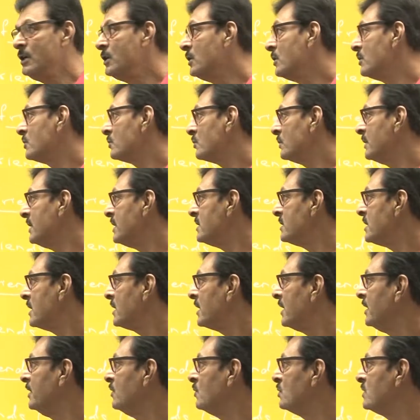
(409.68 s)
So, these are
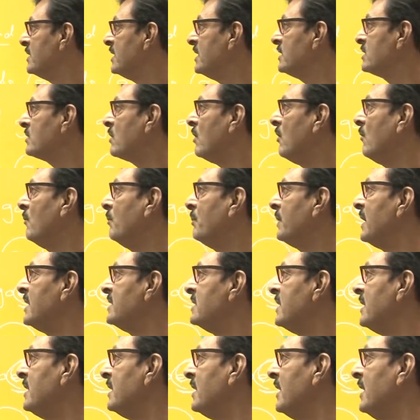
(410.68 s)
the uses of
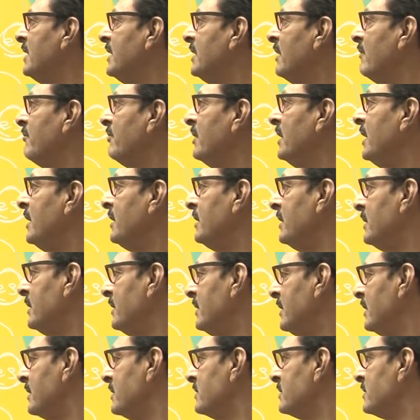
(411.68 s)
present indefinite
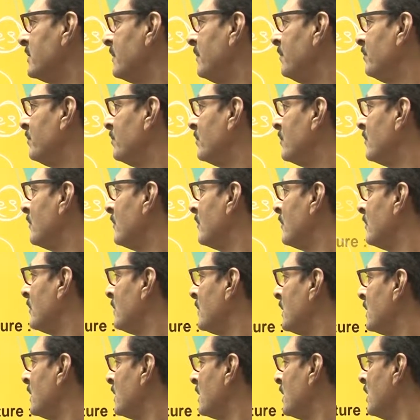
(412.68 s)
tense.
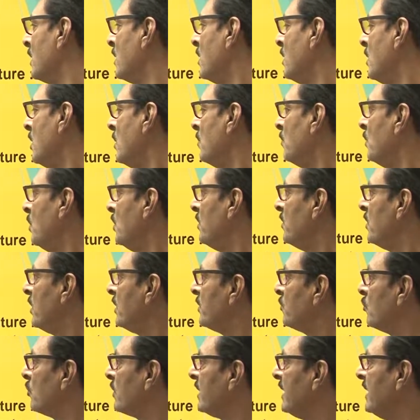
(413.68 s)
Moving on
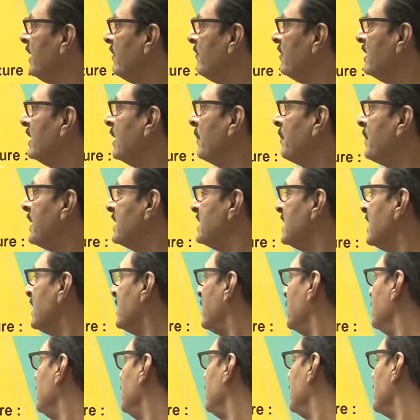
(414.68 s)
quickly with the present
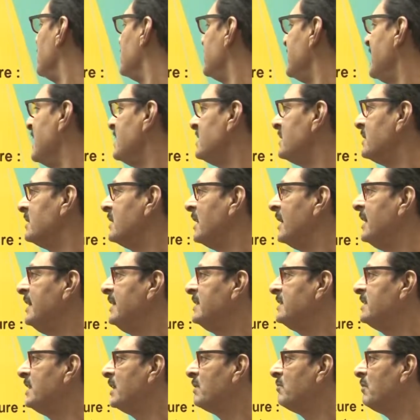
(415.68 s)
continuous tense, the
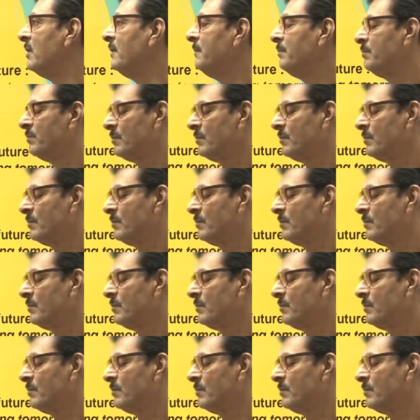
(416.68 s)
easier one.